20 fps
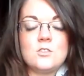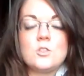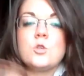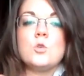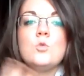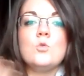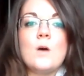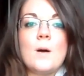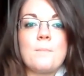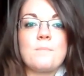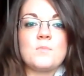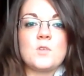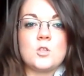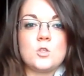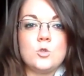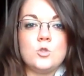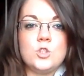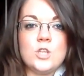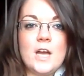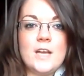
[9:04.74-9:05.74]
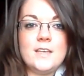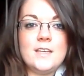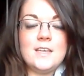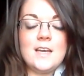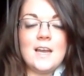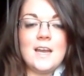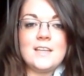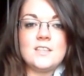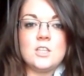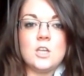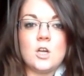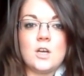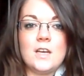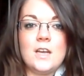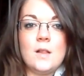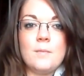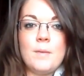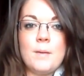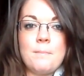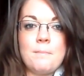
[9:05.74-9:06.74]
too shiny. I like to look a
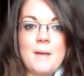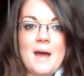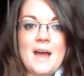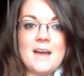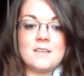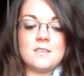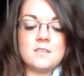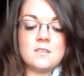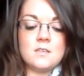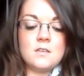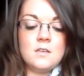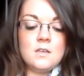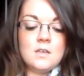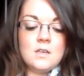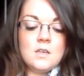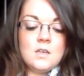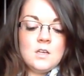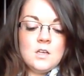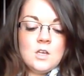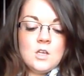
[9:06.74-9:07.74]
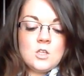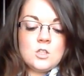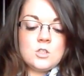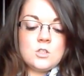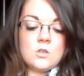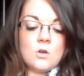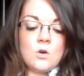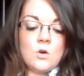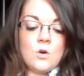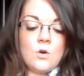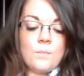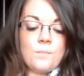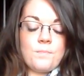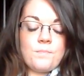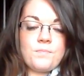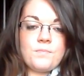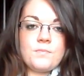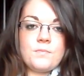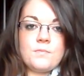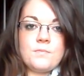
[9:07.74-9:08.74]
little bit matte. So
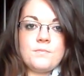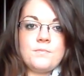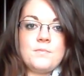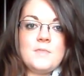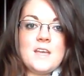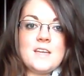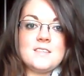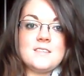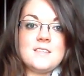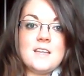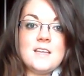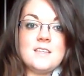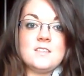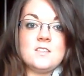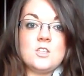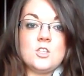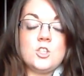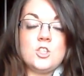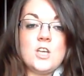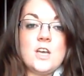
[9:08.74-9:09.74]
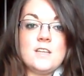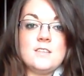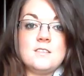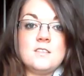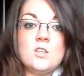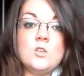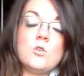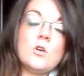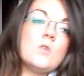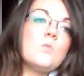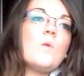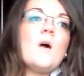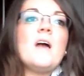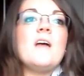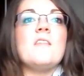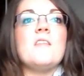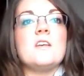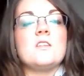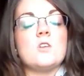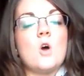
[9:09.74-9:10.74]
this is the shiz. You can
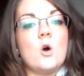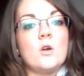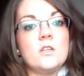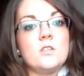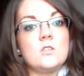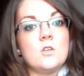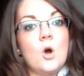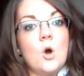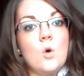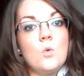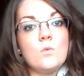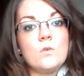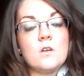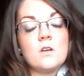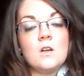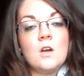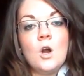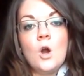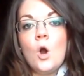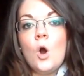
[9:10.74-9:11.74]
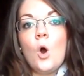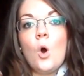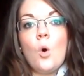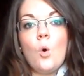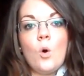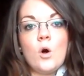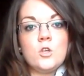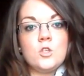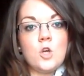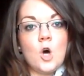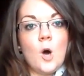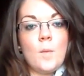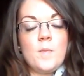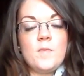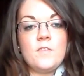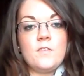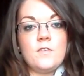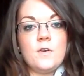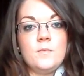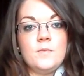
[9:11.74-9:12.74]
wear this on its own or on top
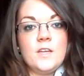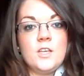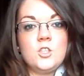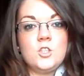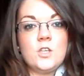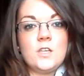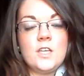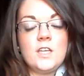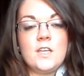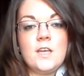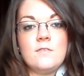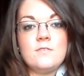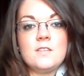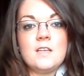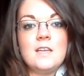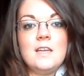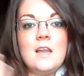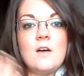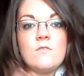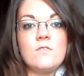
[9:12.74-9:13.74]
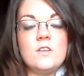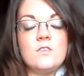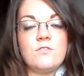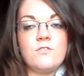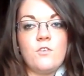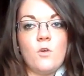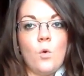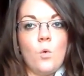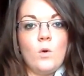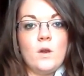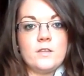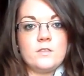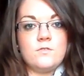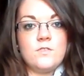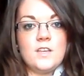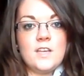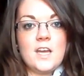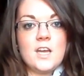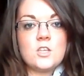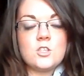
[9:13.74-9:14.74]
of a foundation. It gives a lovely flawless
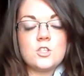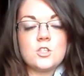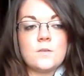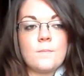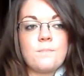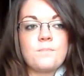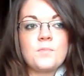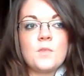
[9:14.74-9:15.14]
finish.